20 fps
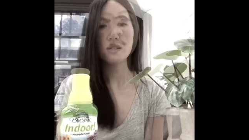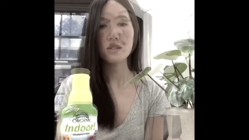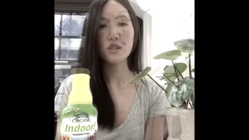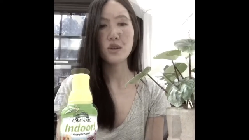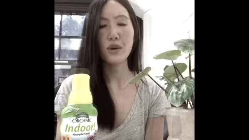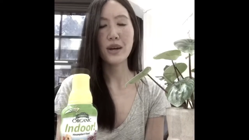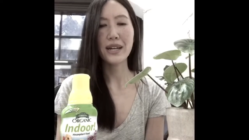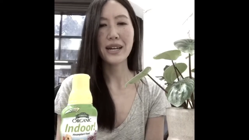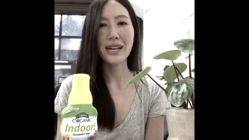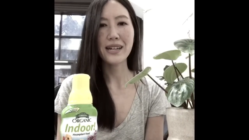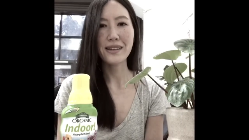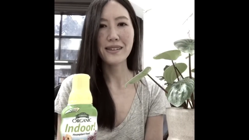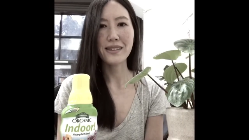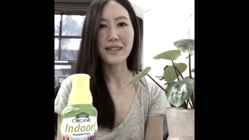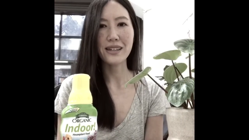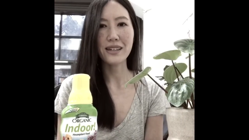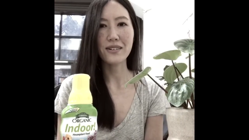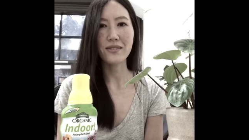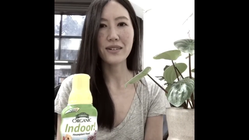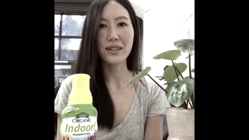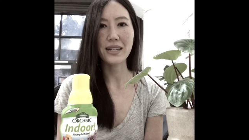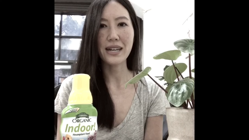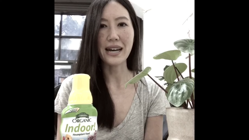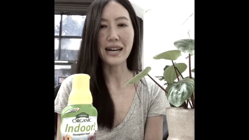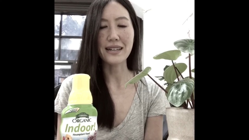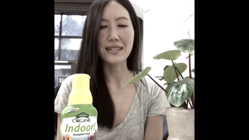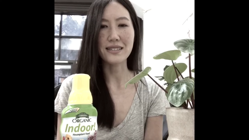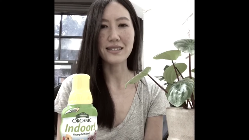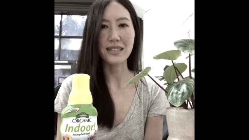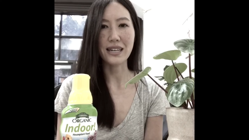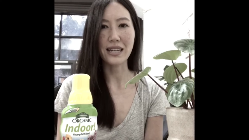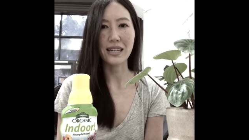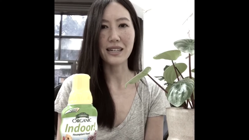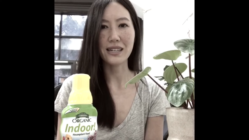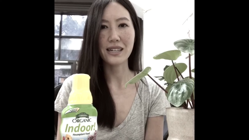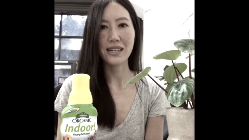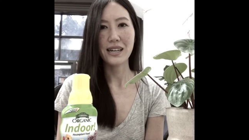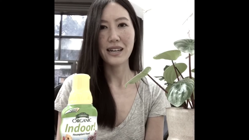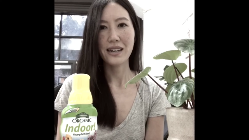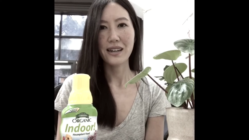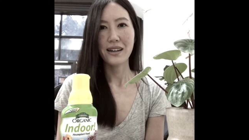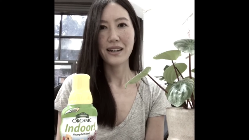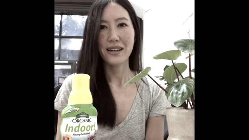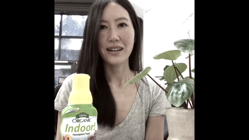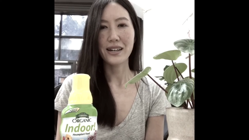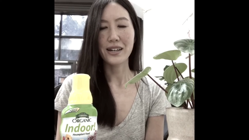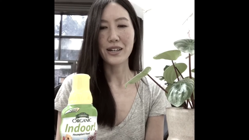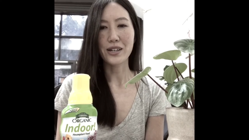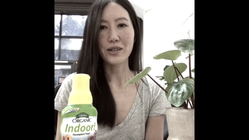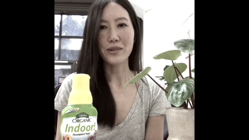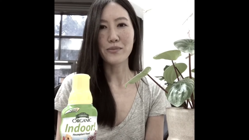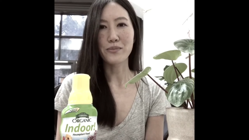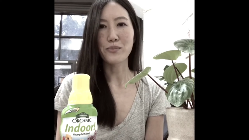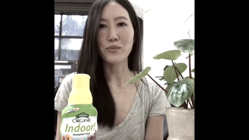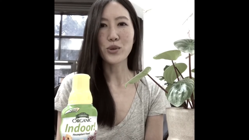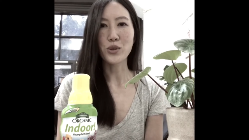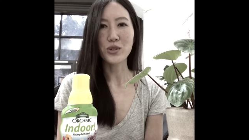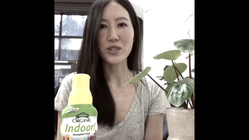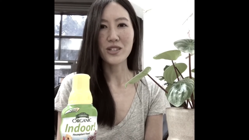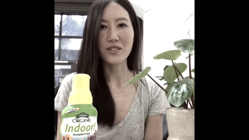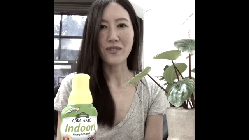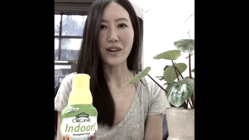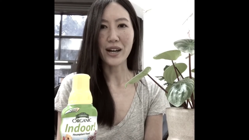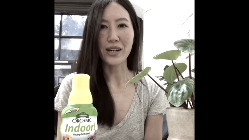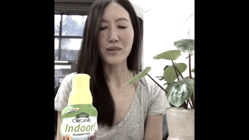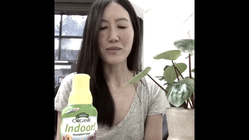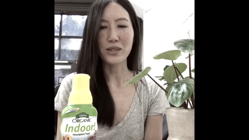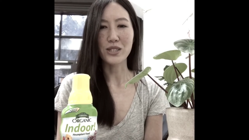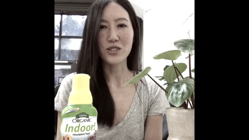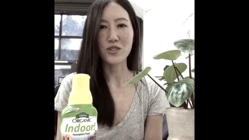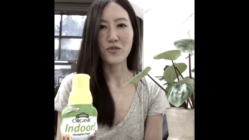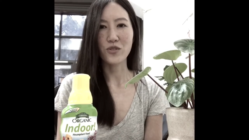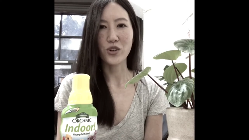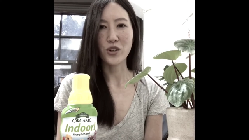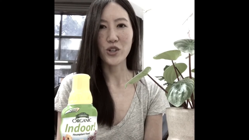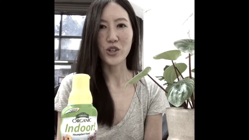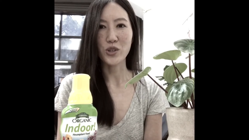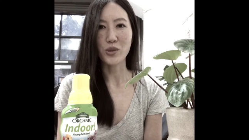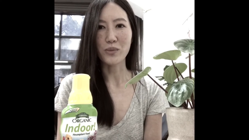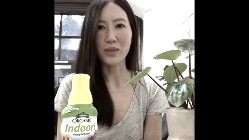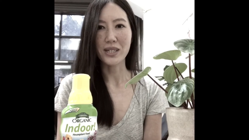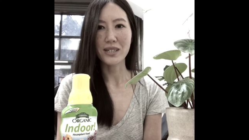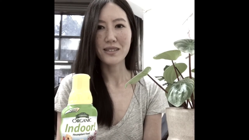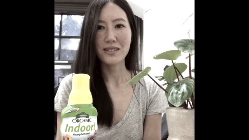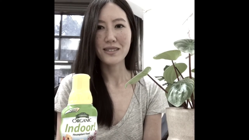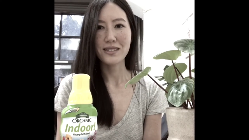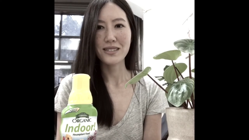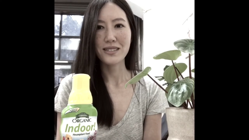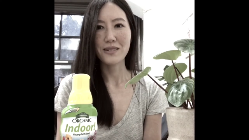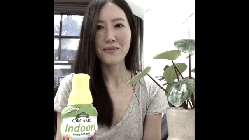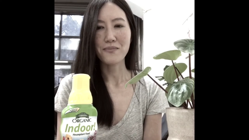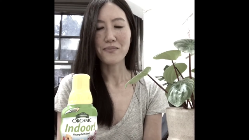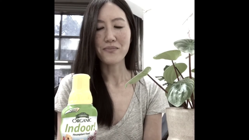So I kind of think of it as like multivitamins for humans.